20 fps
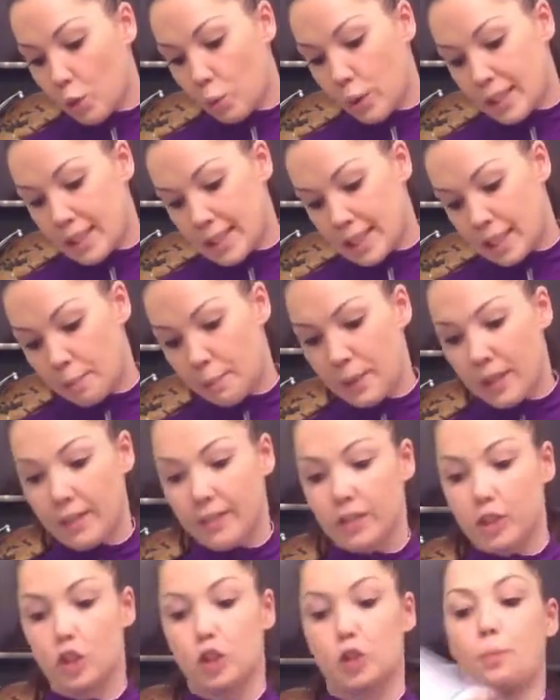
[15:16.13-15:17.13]
We did a bit
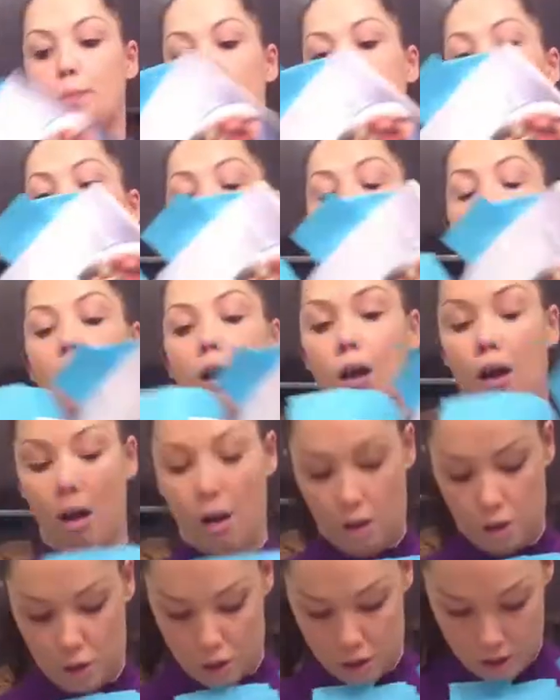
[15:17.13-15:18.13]
of a spin
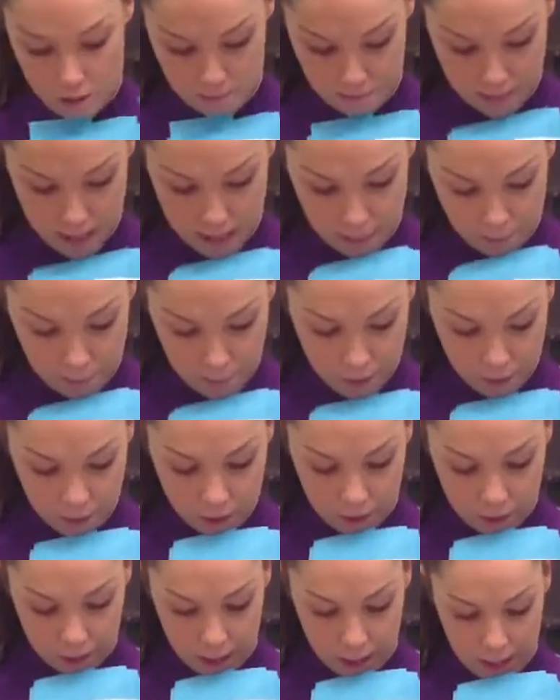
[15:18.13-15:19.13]
on the
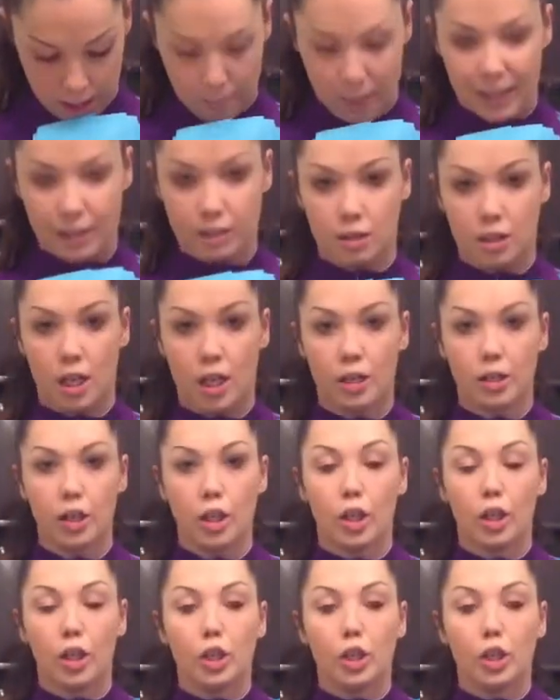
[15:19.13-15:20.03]
meatballs and pasta.